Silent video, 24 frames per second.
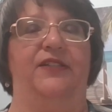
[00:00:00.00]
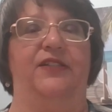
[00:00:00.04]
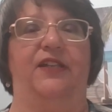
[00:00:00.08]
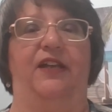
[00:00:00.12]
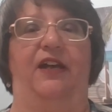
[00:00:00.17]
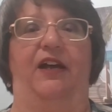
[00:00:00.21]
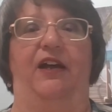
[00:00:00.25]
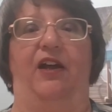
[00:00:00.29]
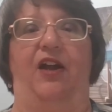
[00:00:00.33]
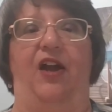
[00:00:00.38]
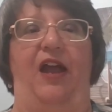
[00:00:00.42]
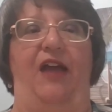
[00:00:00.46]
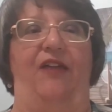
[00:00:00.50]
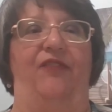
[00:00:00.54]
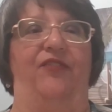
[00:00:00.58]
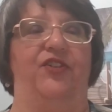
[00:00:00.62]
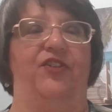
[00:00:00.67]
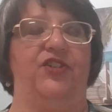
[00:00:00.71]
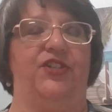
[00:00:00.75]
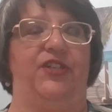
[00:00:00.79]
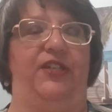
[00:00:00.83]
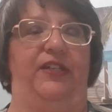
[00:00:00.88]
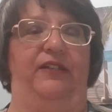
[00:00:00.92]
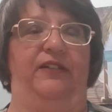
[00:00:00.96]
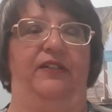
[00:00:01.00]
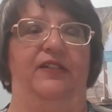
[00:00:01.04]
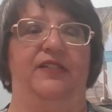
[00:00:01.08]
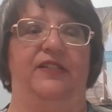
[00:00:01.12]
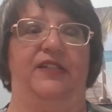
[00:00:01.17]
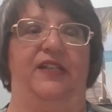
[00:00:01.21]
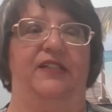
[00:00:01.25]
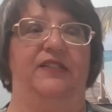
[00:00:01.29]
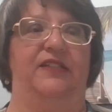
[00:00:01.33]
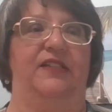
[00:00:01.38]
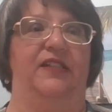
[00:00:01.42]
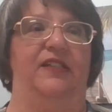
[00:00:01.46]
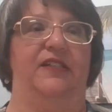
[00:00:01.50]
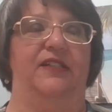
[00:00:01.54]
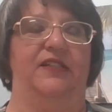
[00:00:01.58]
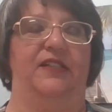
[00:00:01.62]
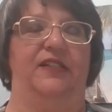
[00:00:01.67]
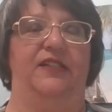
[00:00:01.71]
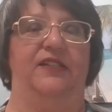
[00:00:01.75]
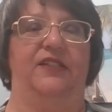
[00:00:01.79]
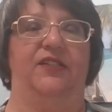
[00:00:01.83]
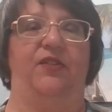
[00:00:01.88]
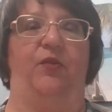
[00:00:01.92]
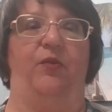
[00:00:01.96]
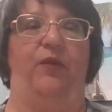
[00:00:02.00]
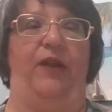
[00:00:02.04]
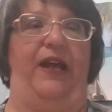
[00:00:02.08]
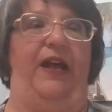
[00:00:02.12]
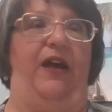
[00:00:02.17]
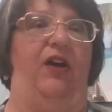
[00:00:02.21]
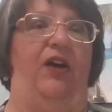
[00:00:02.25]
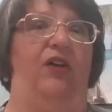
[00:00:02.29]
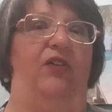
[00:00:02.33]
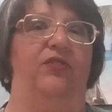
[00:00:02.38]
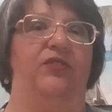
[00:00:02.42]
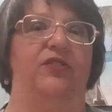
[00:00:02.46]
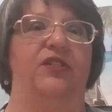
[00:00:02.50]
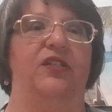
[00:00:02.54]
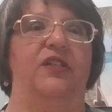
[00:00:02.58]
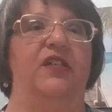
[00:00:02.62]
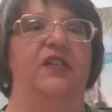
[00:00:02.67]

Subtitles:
Our average daily census is around